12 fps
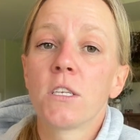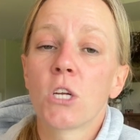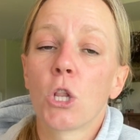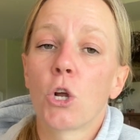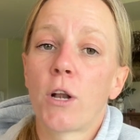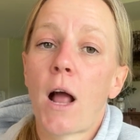
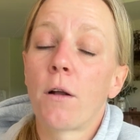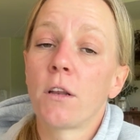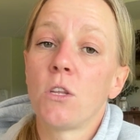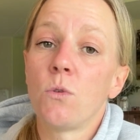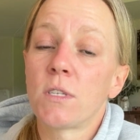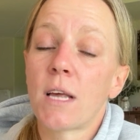to learn how to
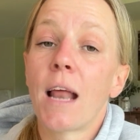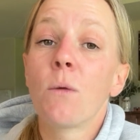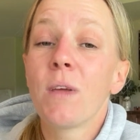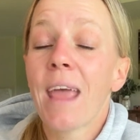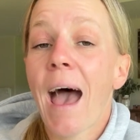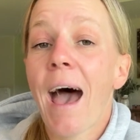use it. And
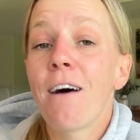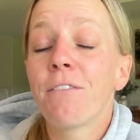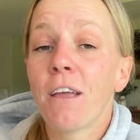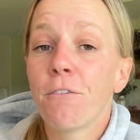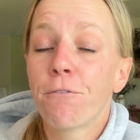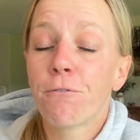we have
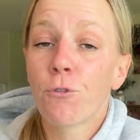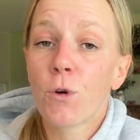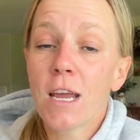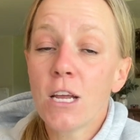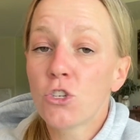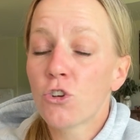a
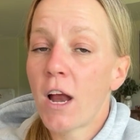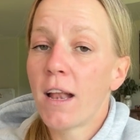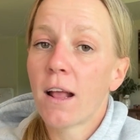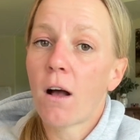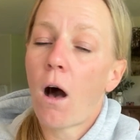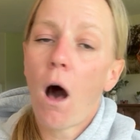free
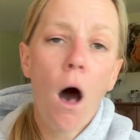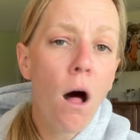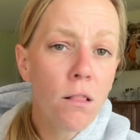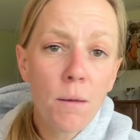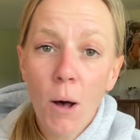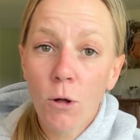training
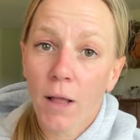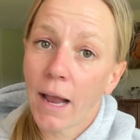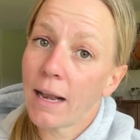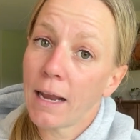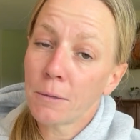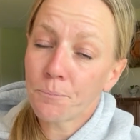all about
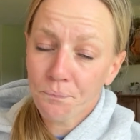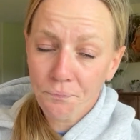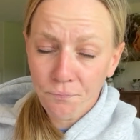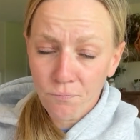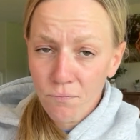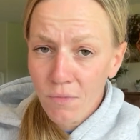lighting,
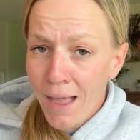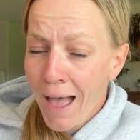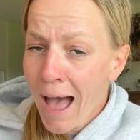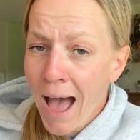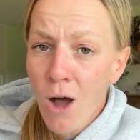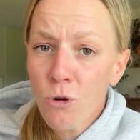
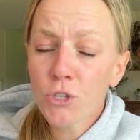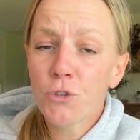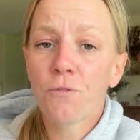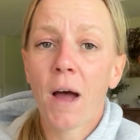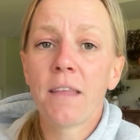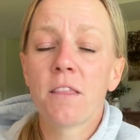how
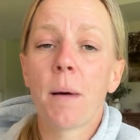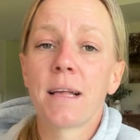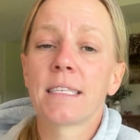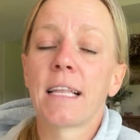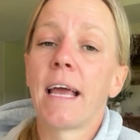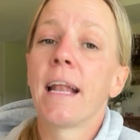to find the
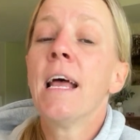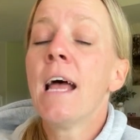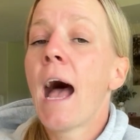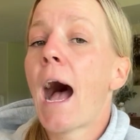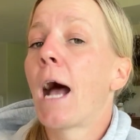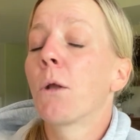best light,
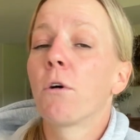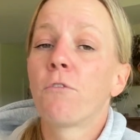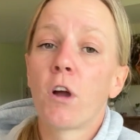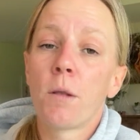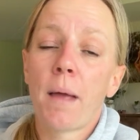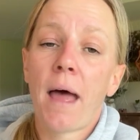how to
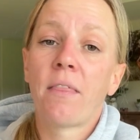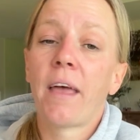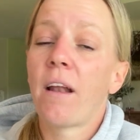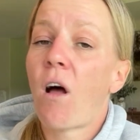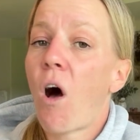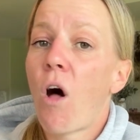avoid bad
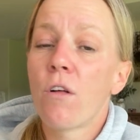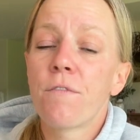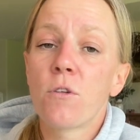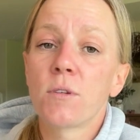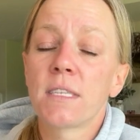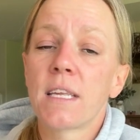light, all of
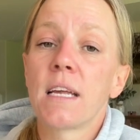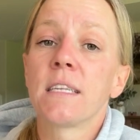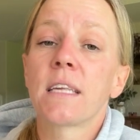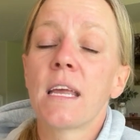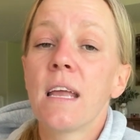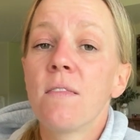those
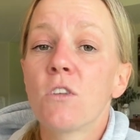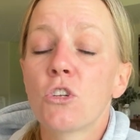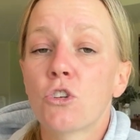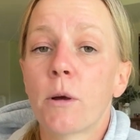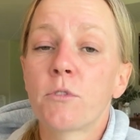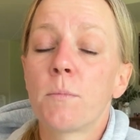things in the
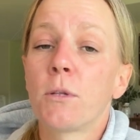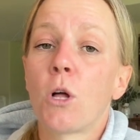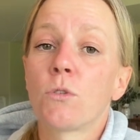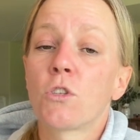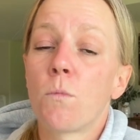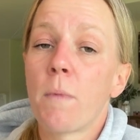description
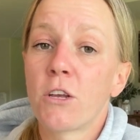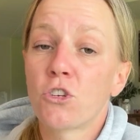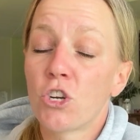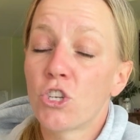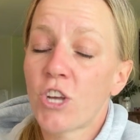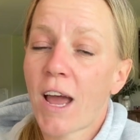below. So make
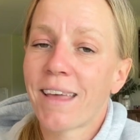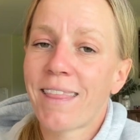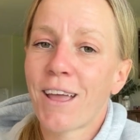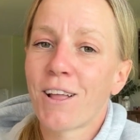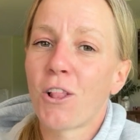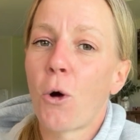sure to check
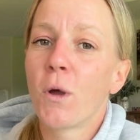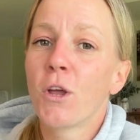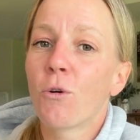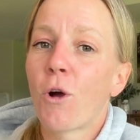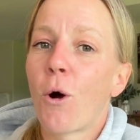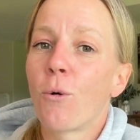that Glow
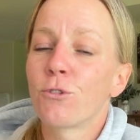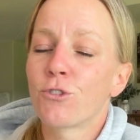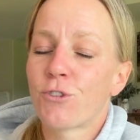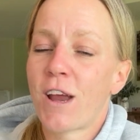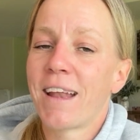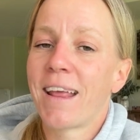and Grow
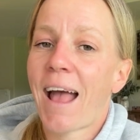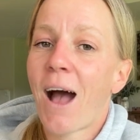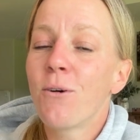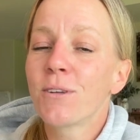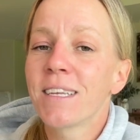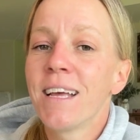training
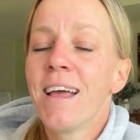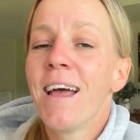out